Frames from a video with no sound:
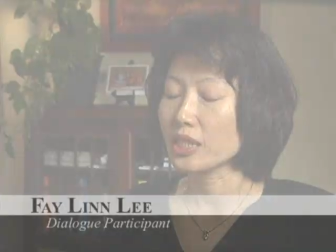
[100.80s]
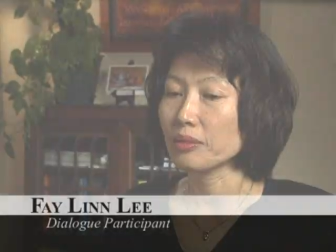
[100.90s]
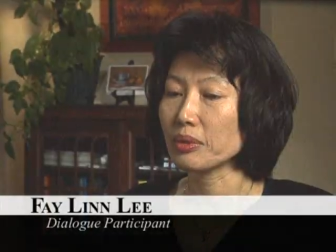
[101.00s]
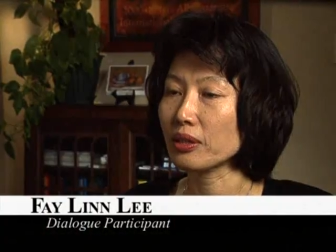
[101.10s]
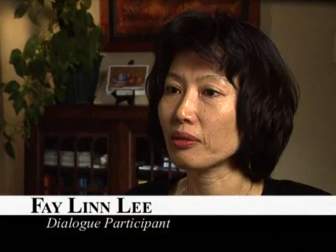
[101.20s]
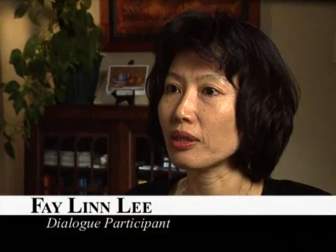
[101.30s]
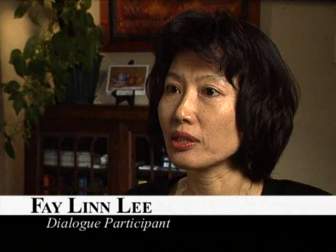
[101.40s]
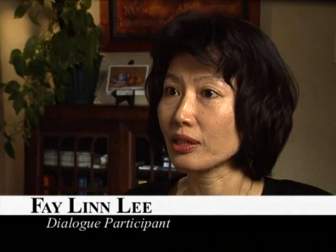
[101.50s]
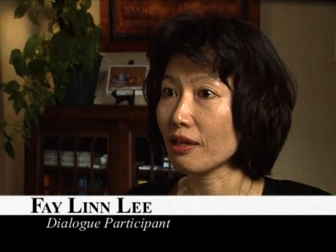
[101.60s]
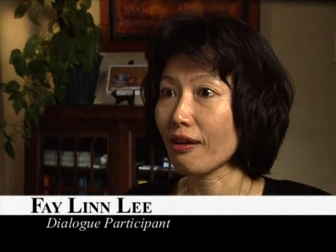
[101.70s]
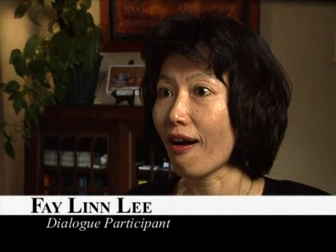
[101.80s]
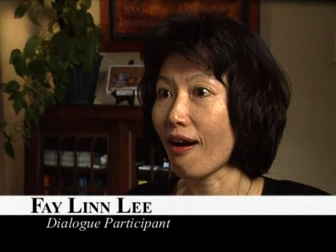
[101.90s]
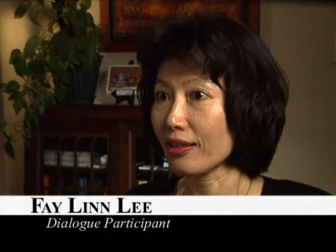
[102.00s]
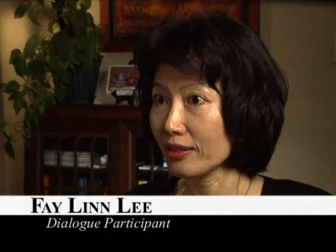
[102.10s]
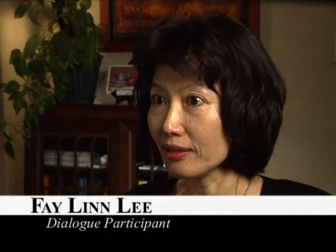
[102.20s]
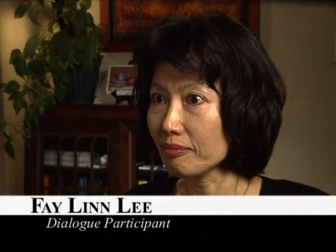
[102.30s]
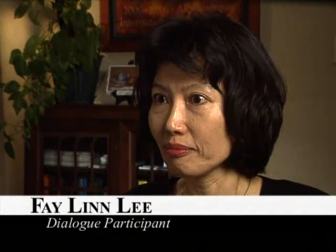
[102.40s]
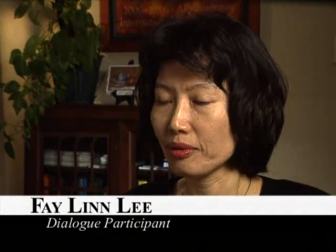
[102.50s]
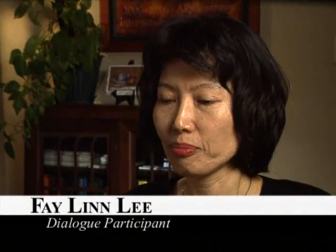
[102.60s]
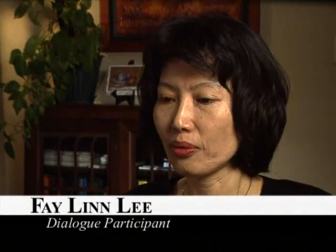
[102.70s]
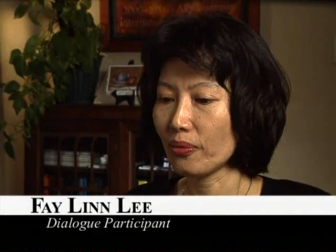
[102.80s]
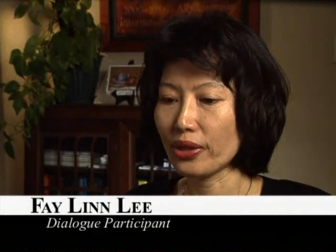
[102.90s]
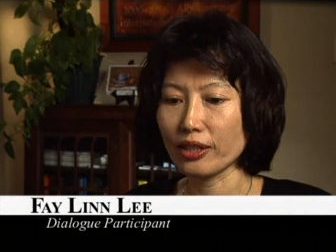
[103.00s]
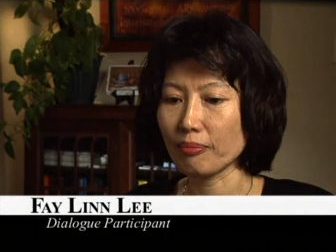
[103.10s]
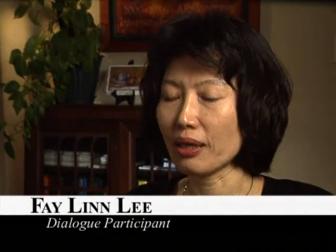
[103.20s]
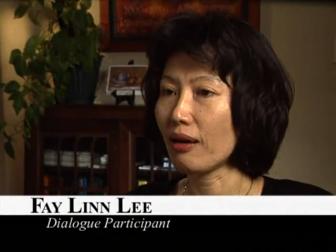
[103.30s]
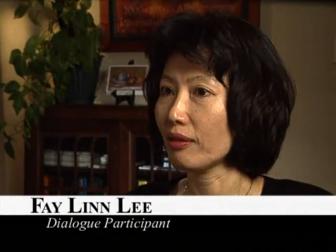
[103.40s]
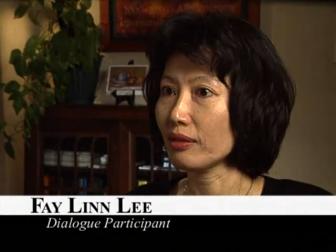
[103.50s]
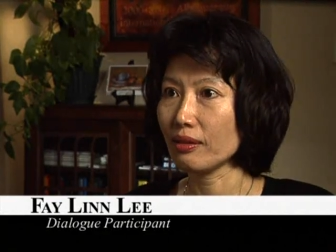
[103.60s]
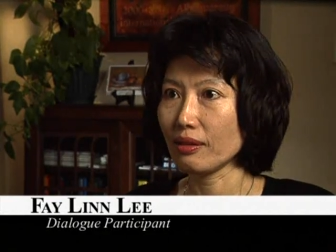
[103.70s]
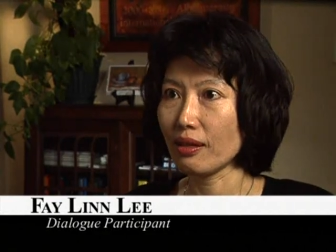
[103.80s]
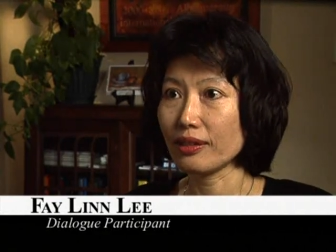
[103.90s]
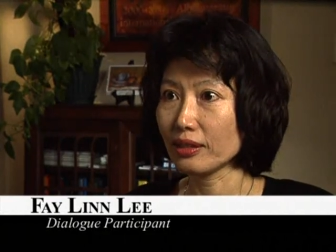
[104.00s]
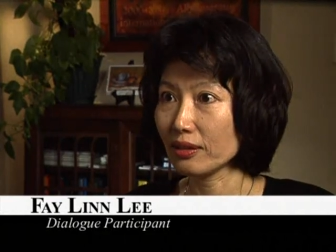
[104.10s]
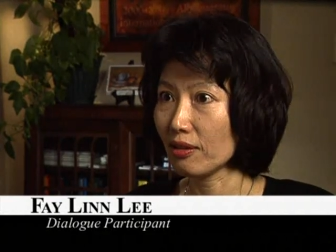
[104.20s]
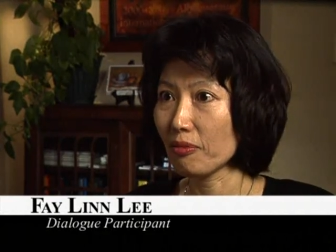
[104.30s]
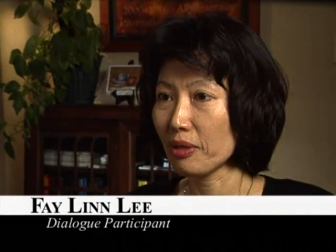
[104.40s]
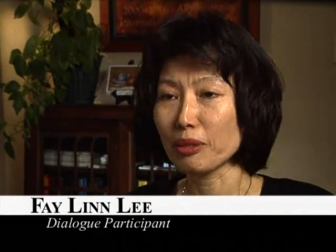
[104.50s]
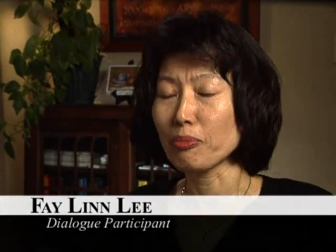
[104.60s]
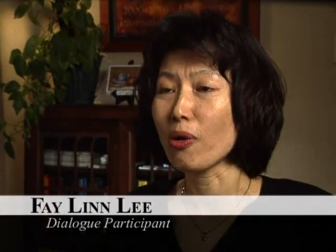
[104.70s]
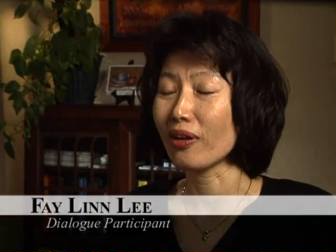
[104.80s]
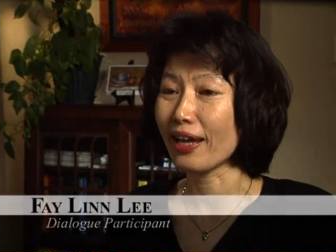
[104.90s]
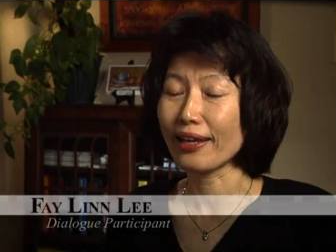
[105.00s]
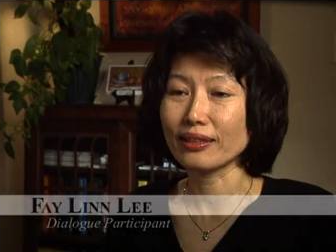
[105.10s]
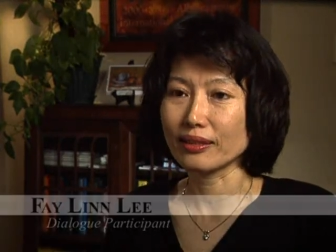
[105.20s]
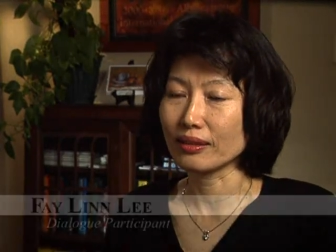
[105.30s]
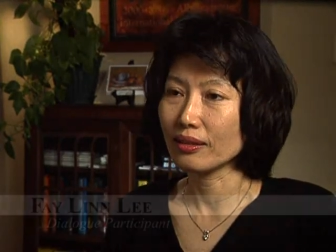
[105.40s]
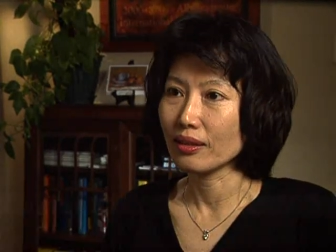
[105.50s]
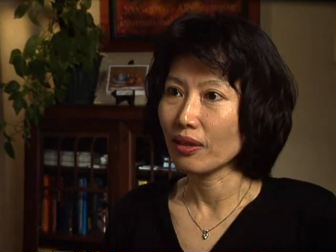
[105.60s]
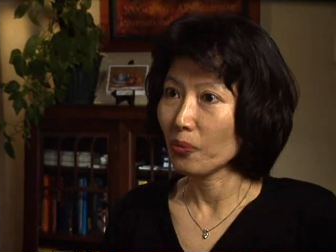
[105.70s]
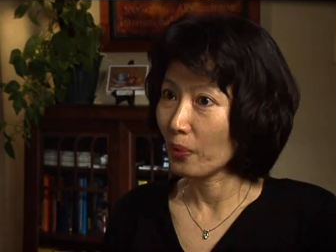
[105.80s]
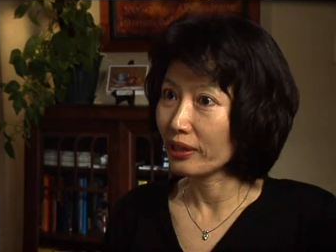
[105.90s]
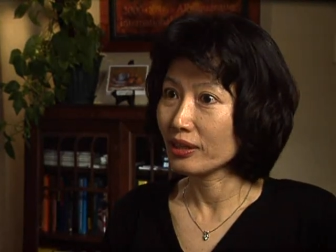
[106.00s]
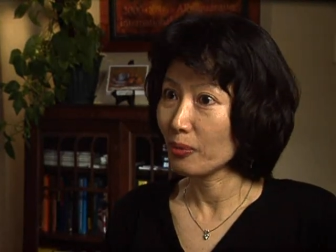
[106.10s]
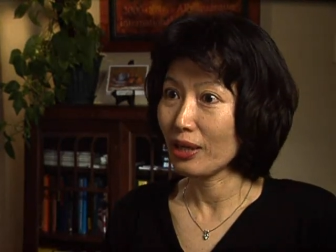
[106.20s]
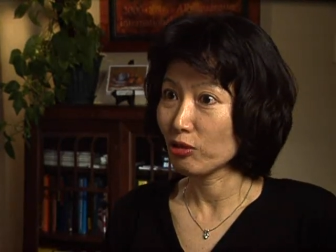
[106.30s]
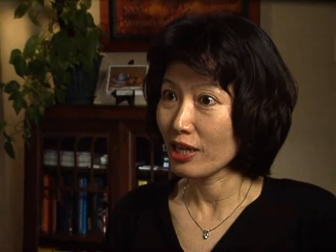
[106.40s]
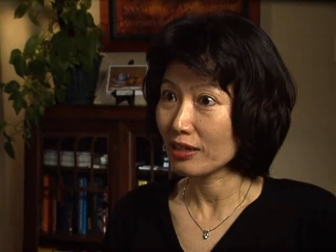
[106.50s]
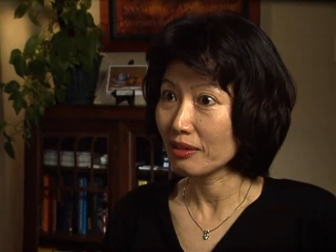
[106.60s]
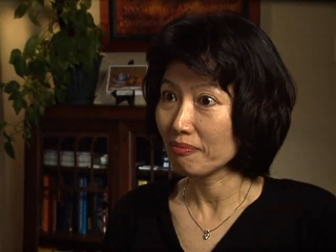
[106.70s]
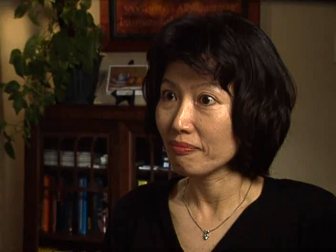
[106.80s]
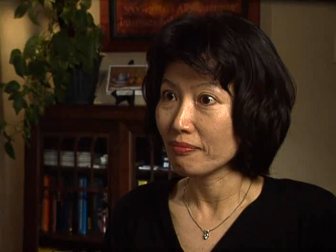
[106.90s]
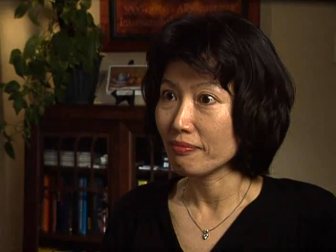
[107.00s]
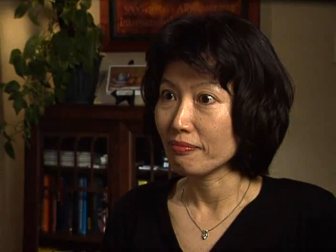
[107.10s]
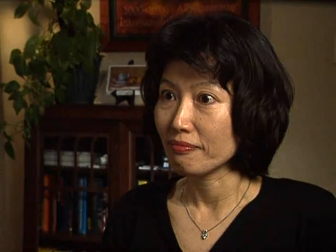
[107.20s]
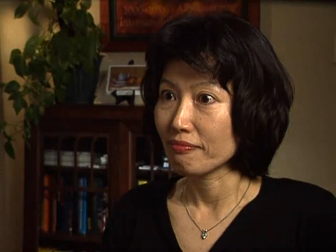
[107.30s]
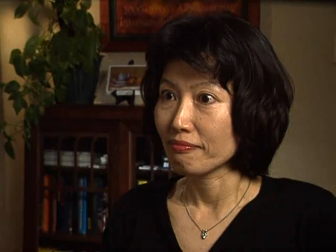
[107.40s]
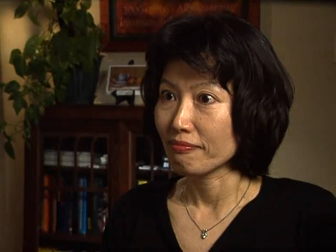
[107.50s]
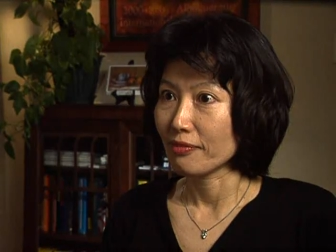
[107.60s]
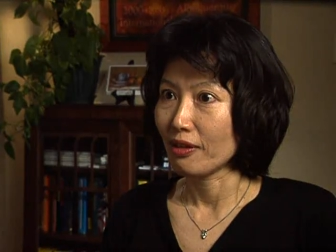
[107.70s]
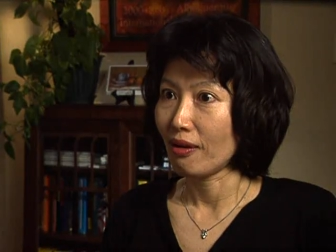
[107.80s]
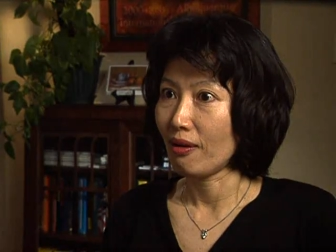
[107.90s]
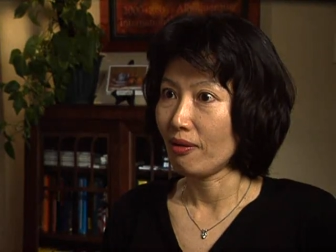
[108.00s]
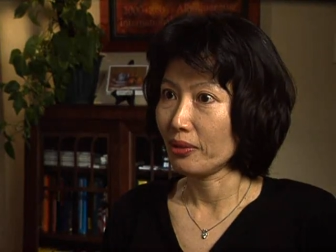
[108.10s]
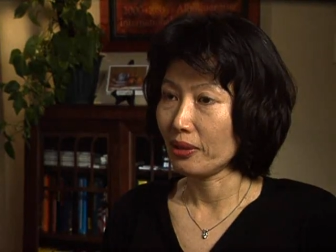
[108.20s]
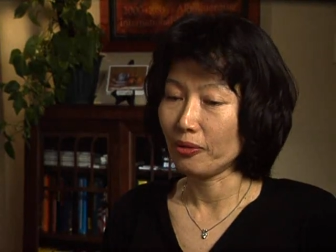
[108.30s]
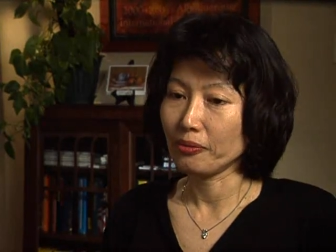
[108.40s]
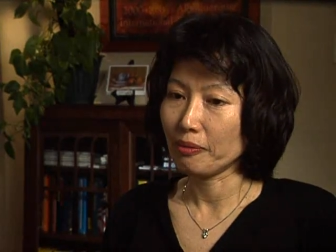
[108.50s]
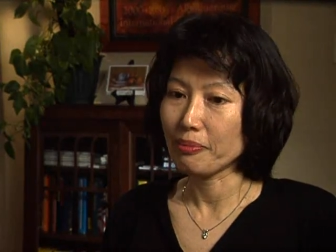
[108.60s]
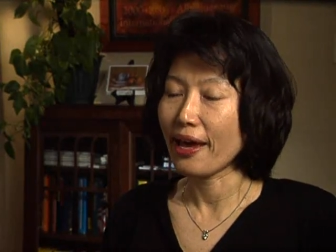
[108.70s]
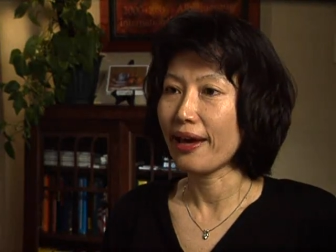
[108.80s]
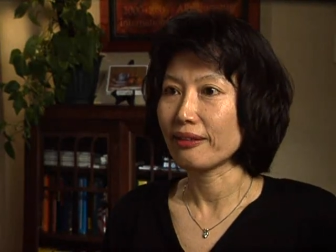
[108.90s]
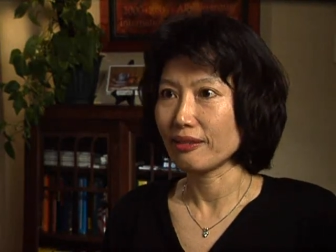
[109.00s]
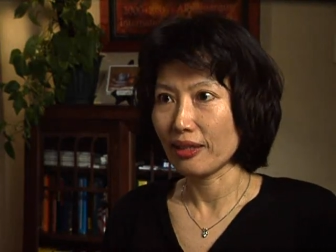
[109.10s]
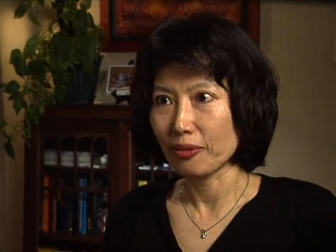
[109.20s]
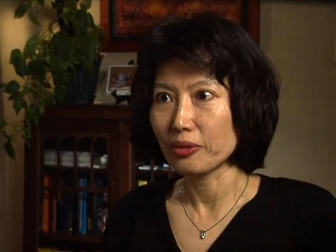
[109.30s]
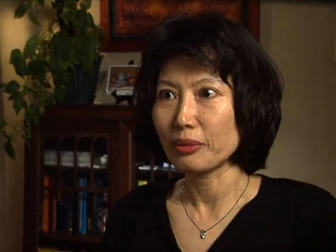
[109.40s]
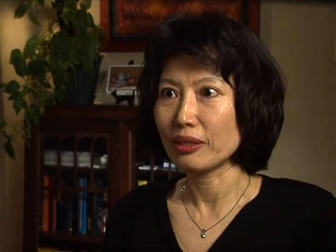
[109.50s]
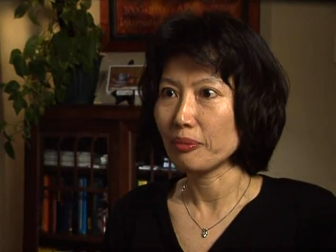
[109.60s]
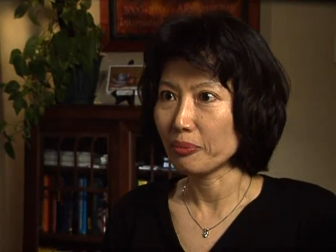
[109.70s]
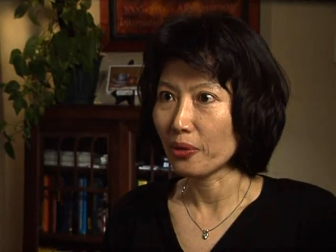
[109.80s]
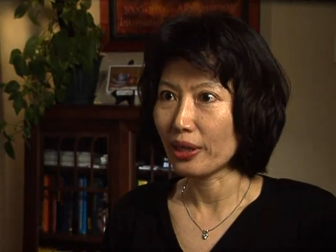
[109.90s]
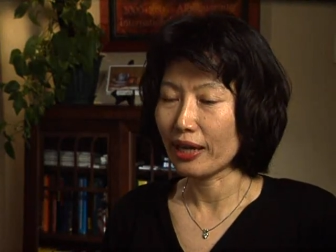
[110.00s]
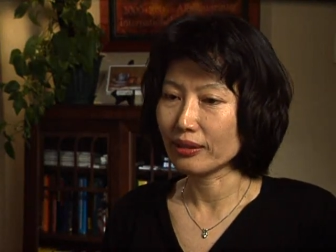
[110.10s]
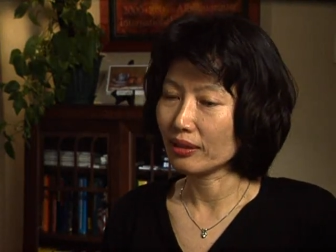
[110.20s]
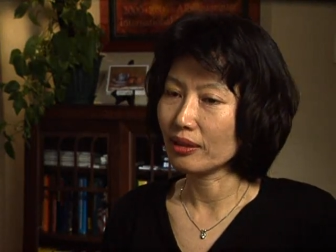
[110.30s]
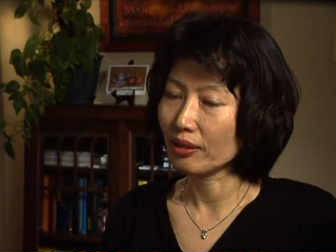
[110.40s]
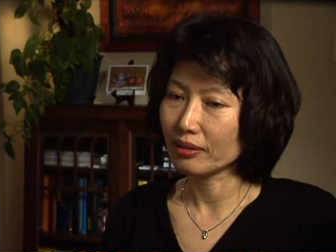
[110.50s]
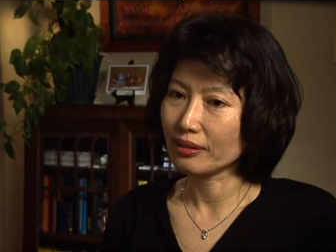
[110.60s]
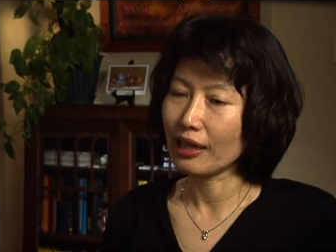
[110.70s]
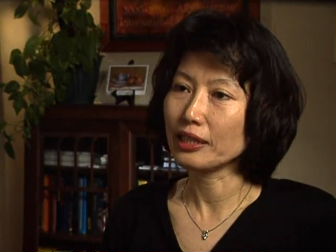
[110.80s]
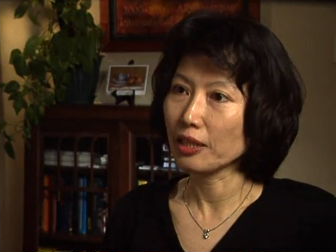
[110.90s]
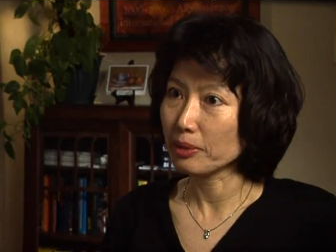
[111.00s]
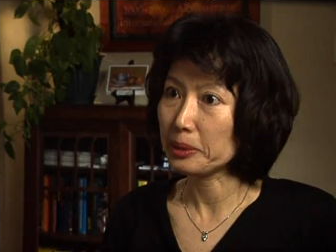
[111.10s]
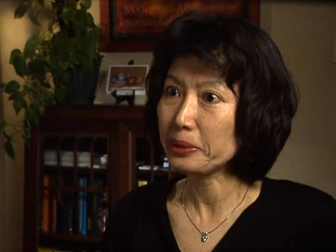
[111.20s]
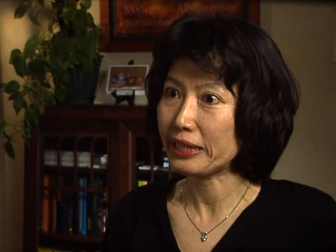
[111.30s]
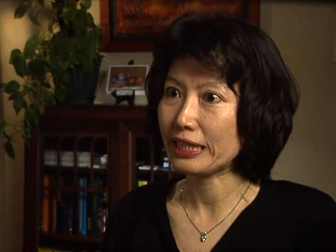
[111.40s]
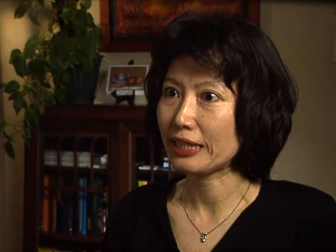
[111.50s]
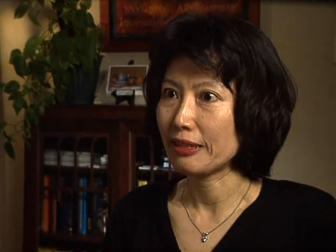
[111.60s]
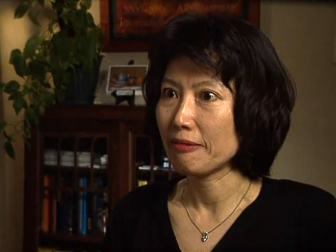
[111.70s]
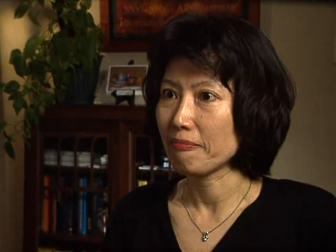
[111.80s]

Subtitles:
In terms of the skin color, people think about Latino, maybe more like a waiter, waitress. Or, you know, for black, there will be more like a like labor work.